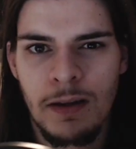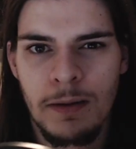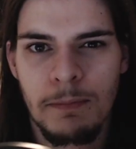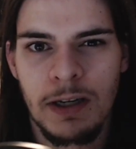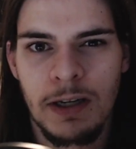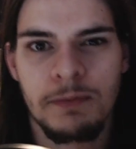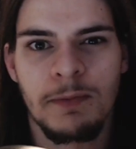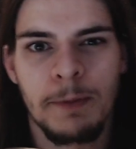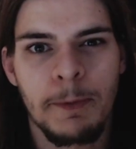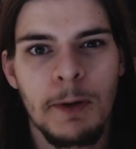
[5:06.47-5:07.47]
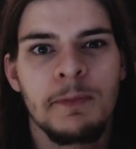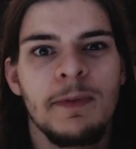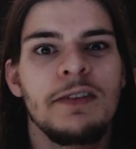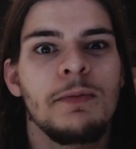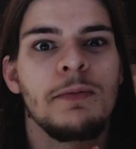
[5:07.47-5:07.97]
But the problem
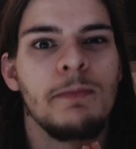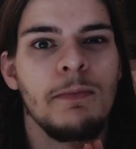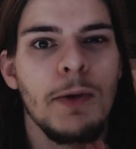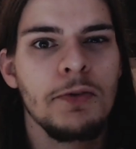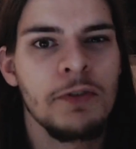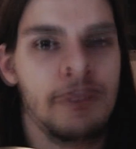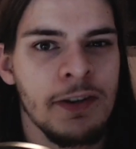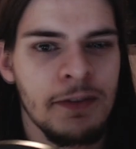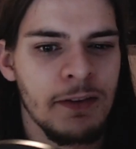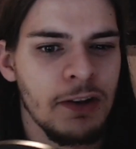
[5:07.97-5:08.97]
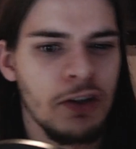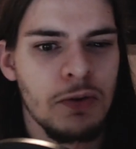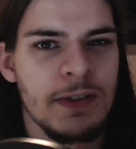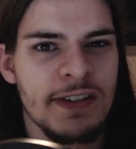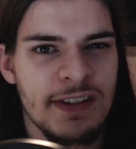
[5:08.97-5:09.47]
is, most of us
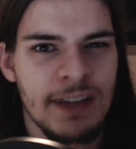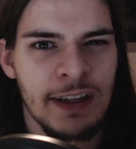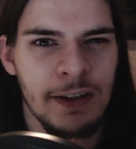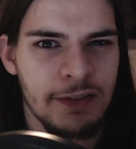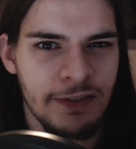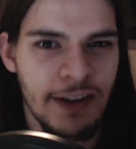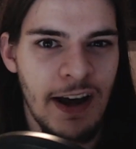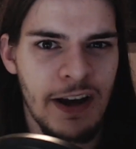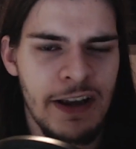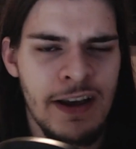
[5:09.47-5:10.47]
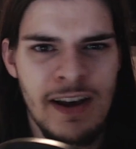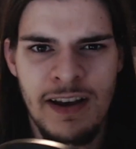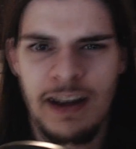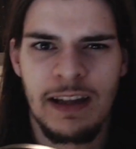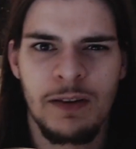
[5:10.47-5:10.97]
humans cannot fly,
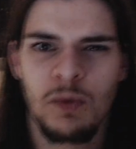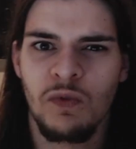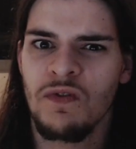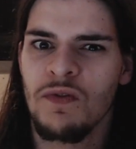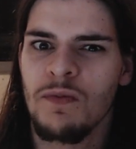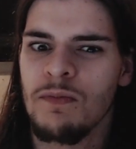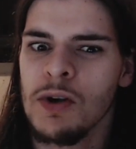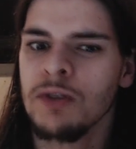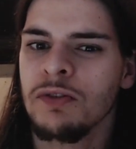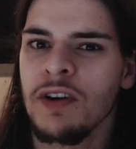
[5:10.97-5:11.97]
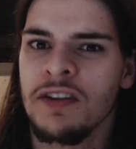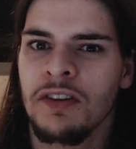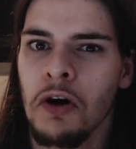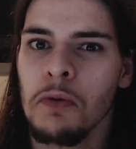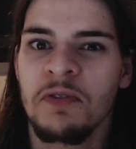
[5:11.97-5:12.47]
and most of us
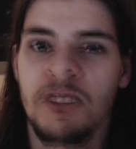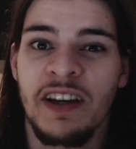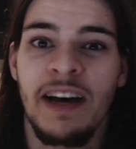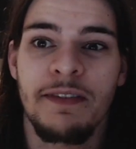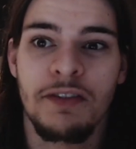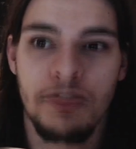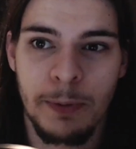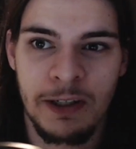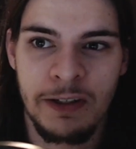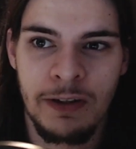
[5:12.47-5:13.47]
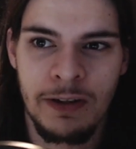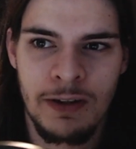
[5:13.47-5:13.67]
hopefully have a spine.